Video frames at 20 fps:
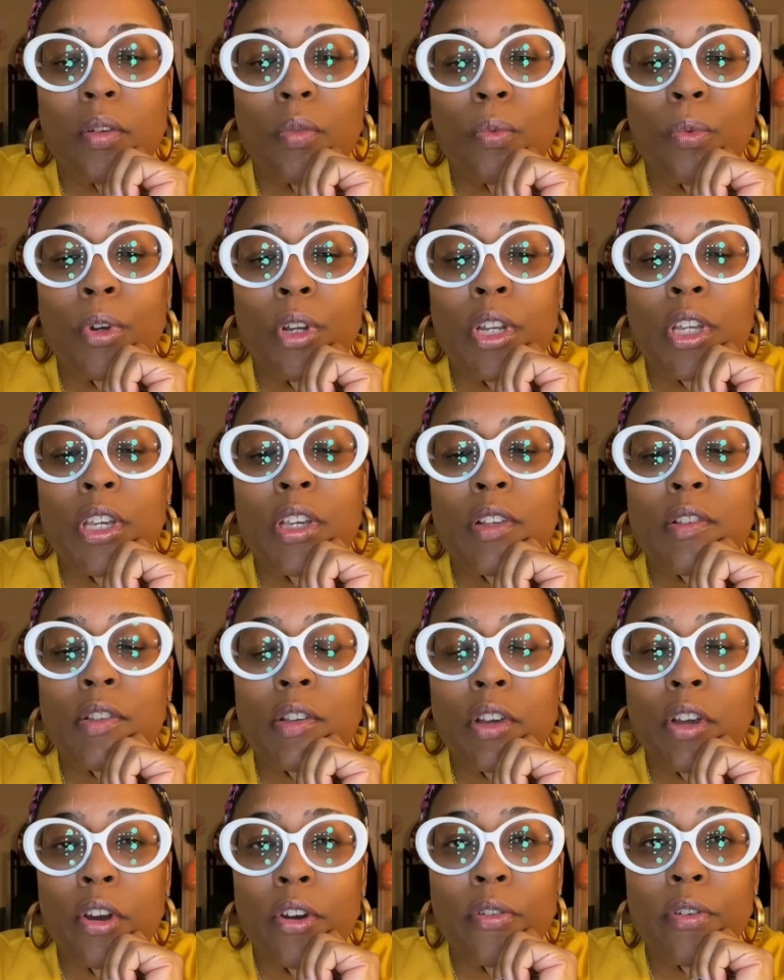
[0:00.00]
what he's
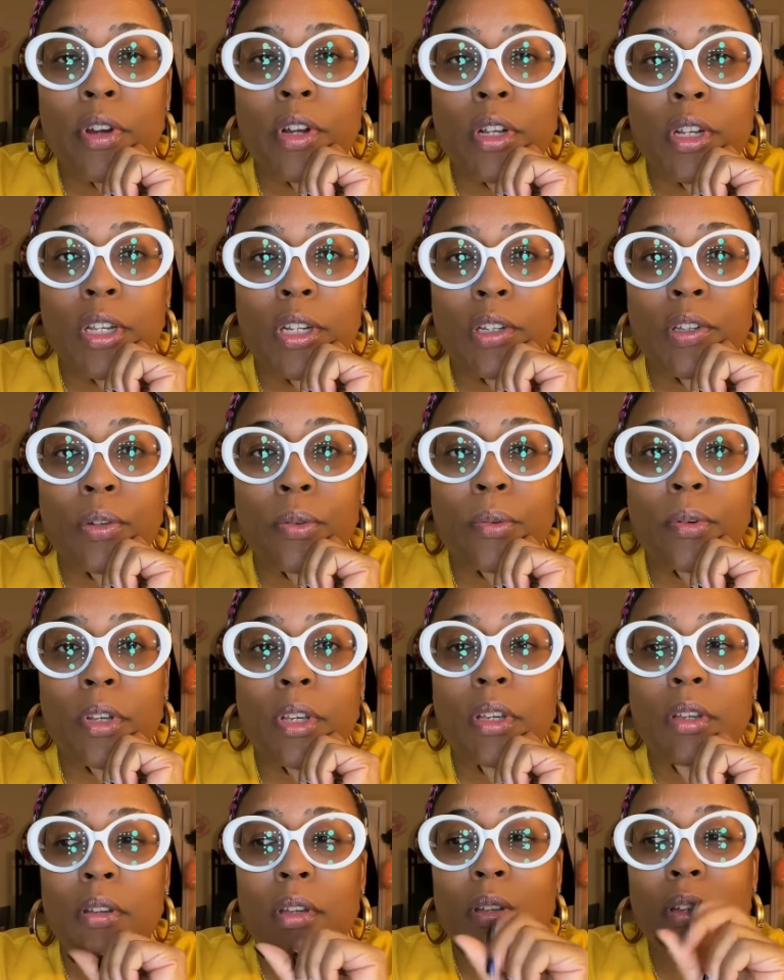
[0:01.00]
currently
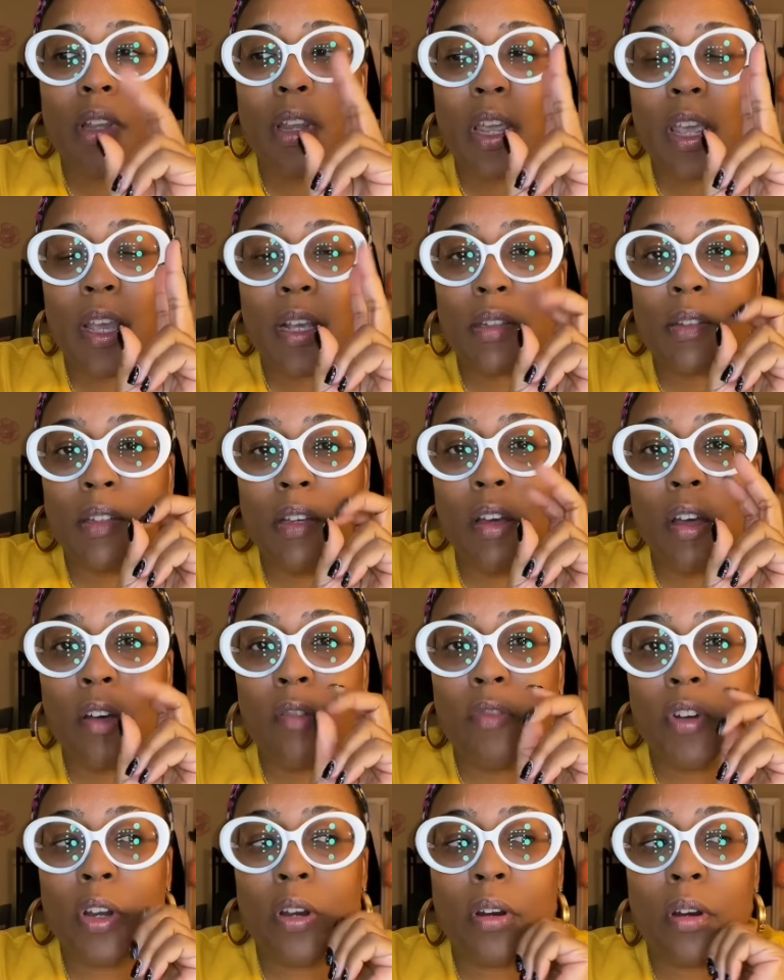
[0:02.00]
doing as
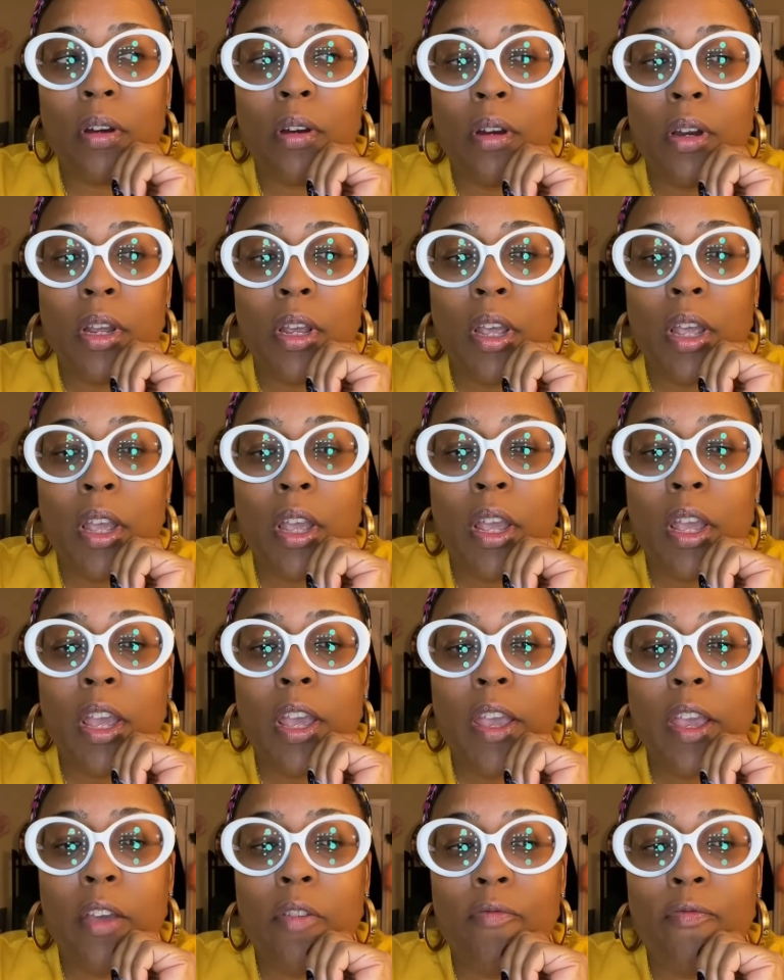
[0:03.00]
governor
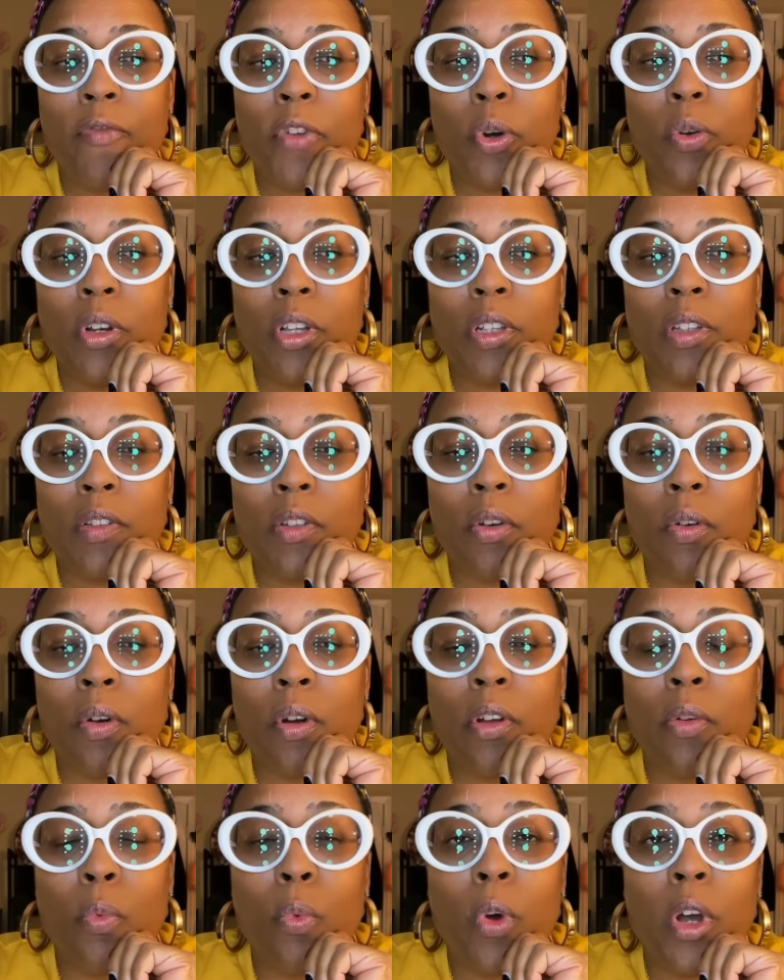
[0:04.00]
and focus
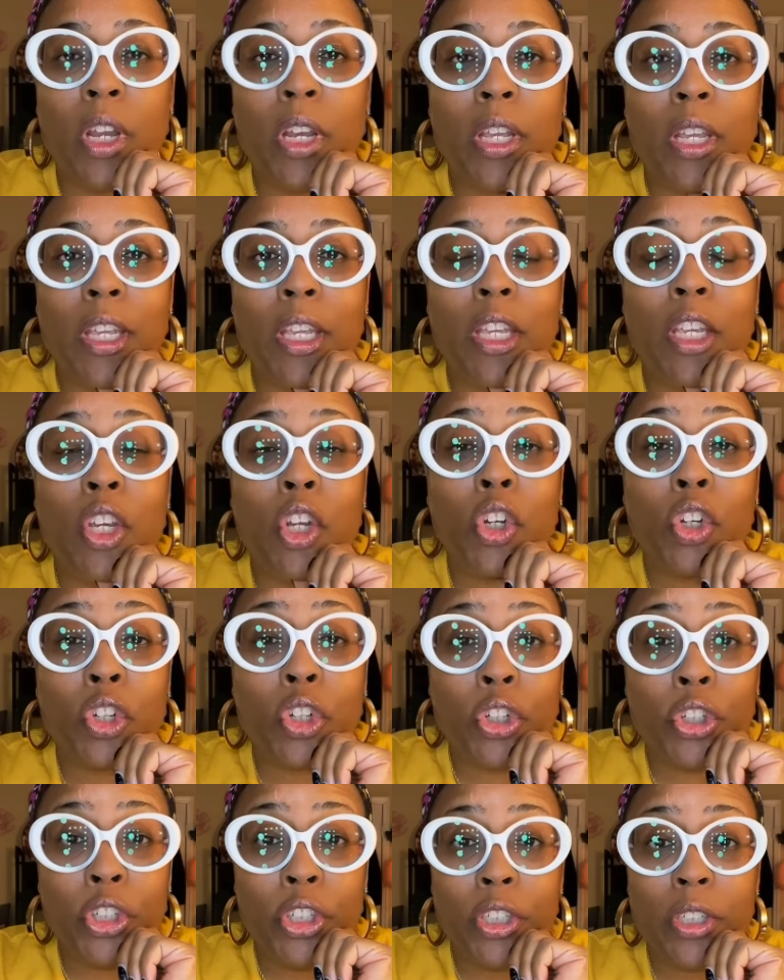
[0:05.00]
on what he
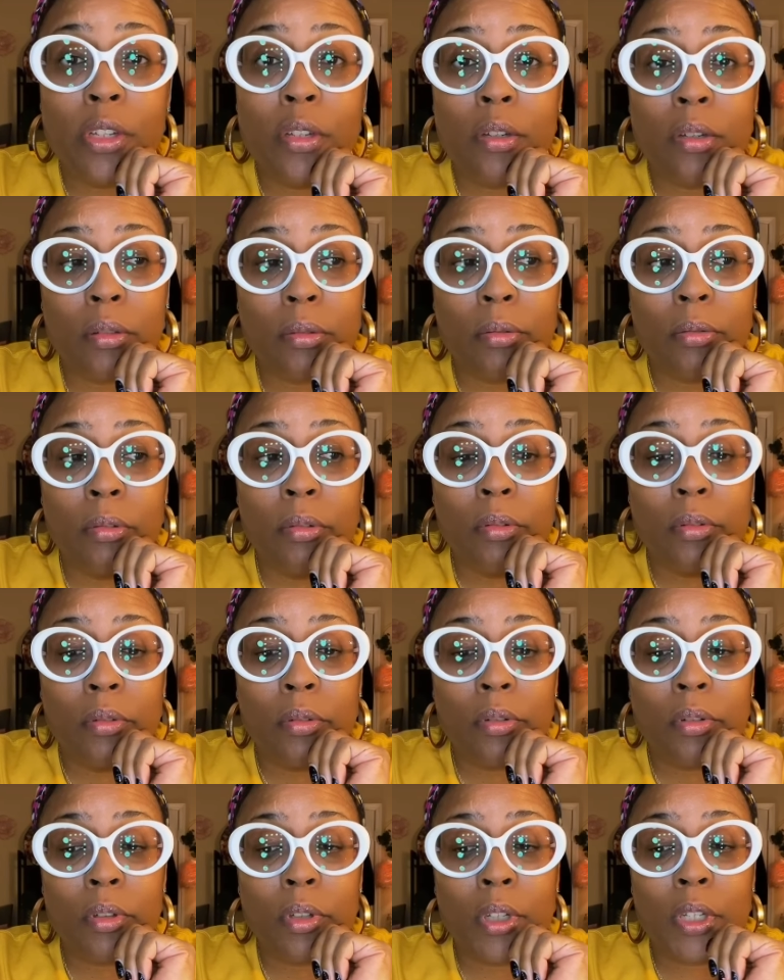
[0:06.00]
could do
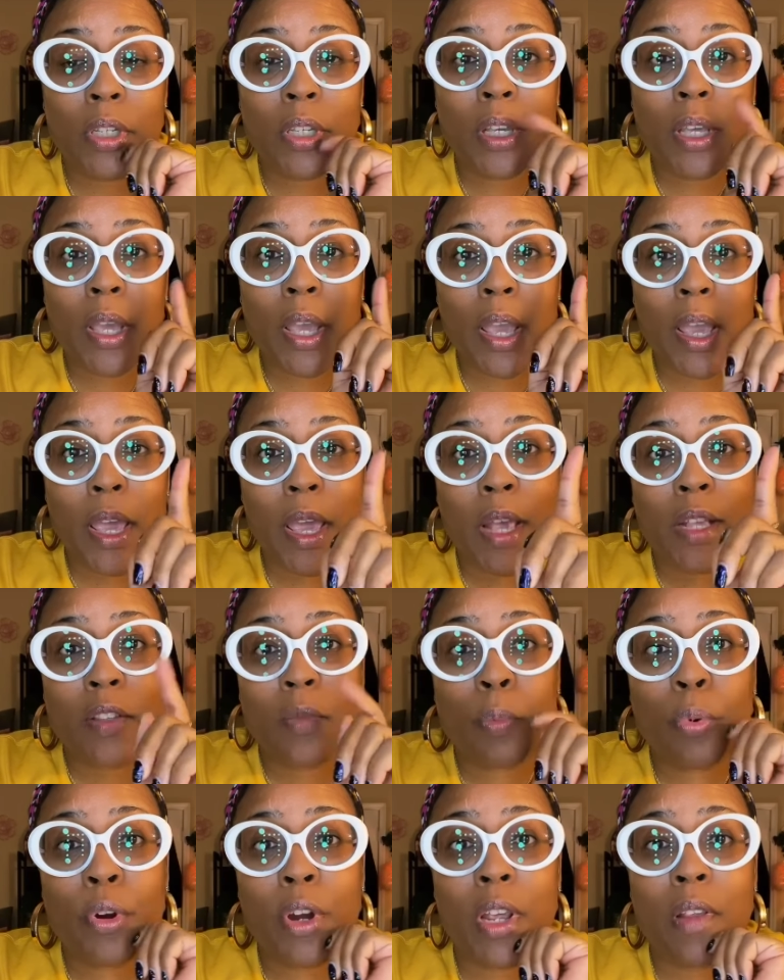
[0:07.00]
as
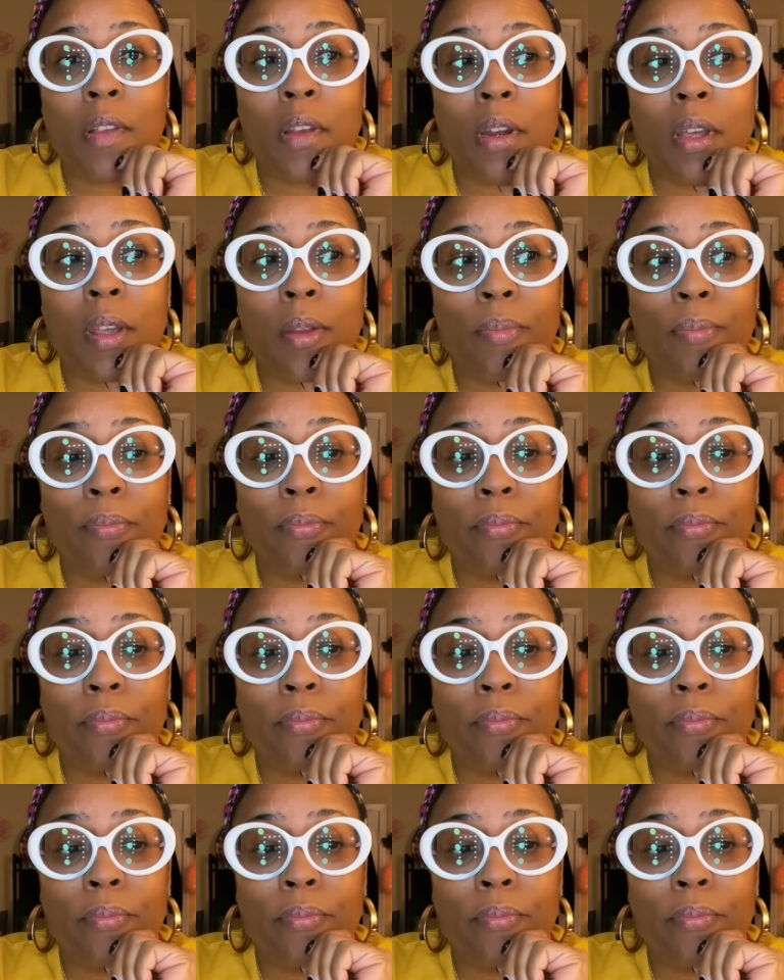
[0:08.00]
president.